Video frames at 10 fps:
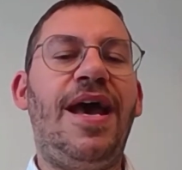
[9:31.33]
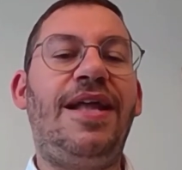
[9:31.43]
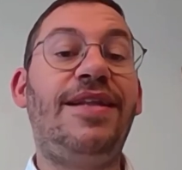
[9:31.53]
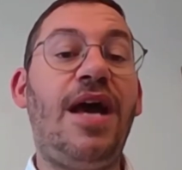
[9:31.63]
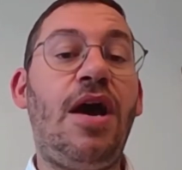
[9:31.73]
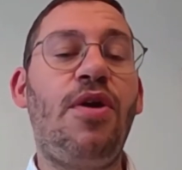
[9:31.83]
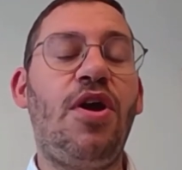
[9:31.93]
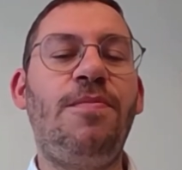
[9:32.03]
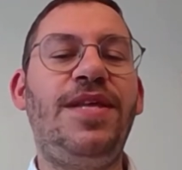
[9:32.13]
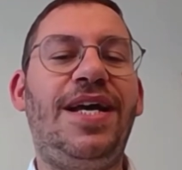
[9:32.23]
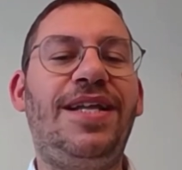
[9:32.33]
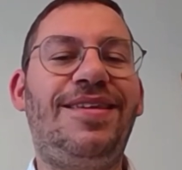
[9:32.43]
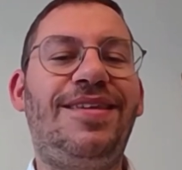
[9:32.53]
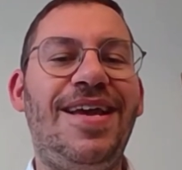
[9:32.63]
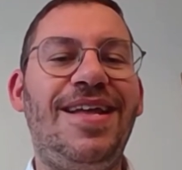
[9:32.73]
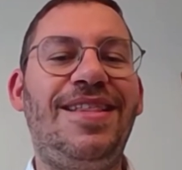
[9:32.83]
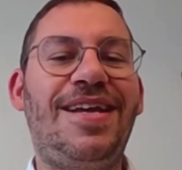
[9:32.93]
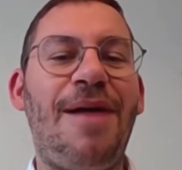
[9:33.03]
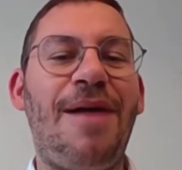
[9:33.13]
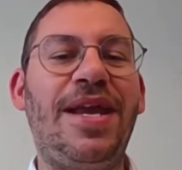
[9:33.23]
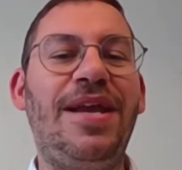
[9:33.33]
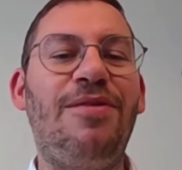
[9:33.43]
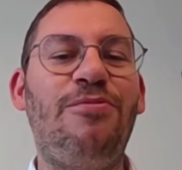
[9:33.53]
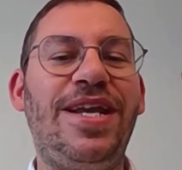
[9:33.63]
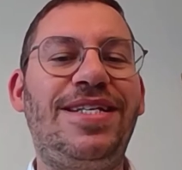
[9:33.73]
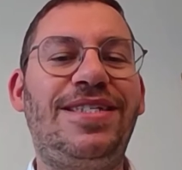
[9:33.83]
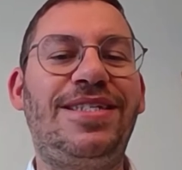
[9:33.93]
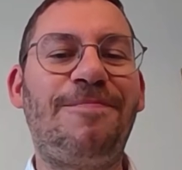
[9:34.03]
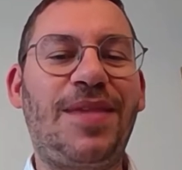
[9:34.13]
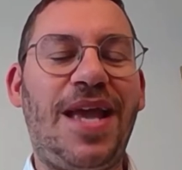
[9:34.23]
And now we hope that in the coming weeks